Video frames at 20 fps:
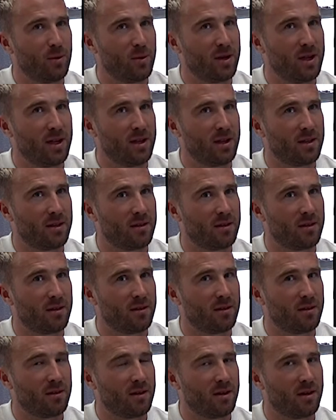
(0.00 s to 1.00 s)
weird
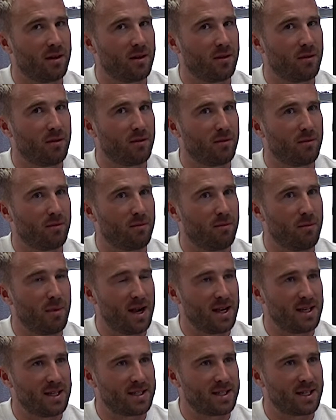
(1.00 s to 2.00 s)

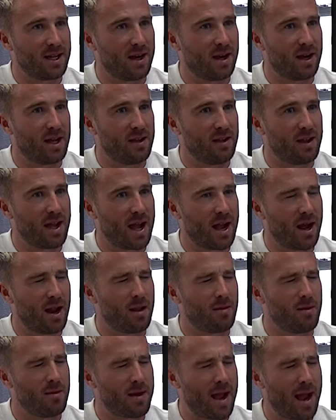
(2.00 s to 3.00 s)
mindset I and I
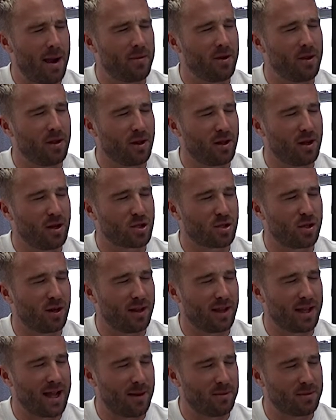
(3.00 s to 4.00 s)
remember happening the last show. I
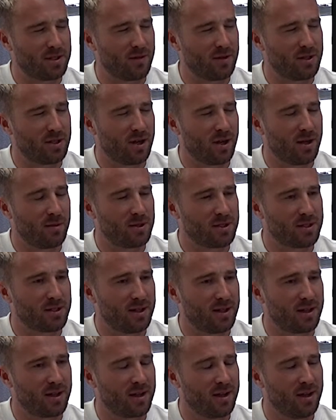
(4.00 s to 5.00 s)
think it happens every time. Is
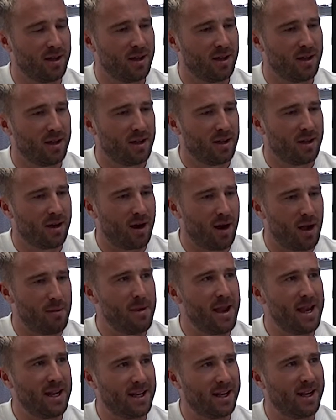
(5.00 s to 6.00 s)
like I
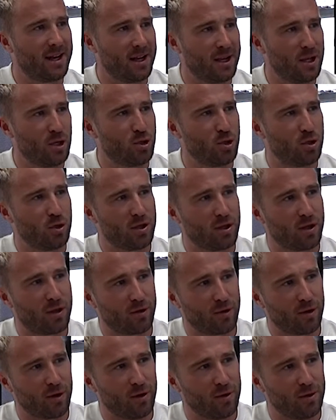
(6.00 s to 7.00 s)
made it and I endured it
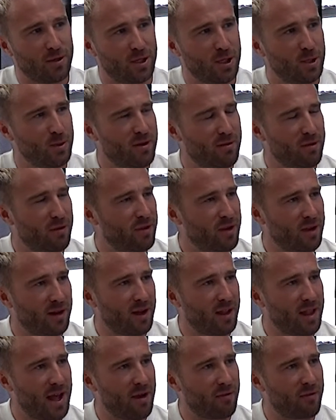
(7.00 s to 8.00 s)
through. Did you ever feel
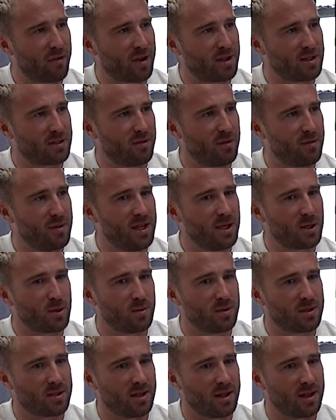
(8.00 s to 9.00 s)
like that? Because for me, it's
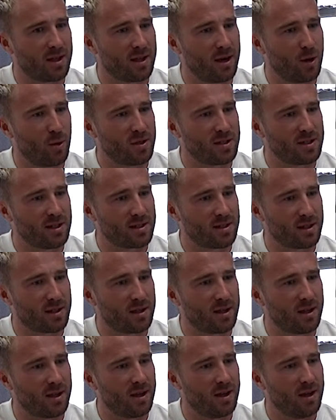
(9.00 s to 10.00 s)
almost like always oh, it's like
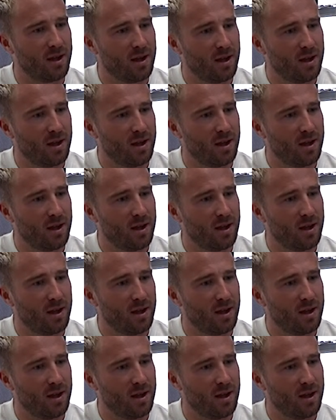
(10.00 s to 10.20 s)
a